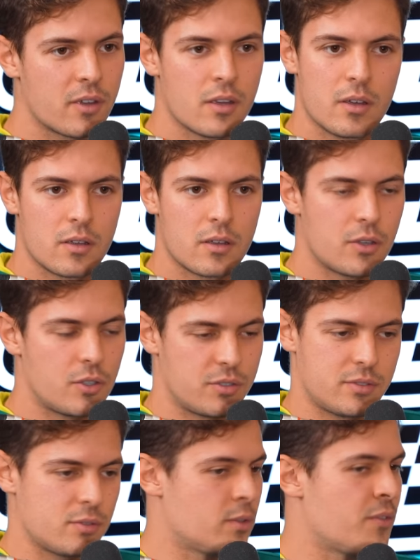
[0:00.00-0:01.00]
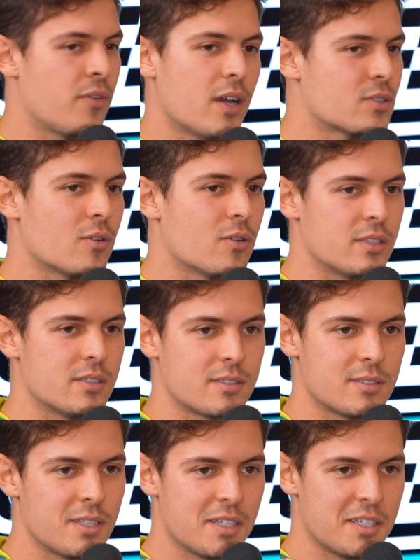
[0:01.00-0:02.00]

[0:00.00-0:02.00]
Yeah, you just in fast corners,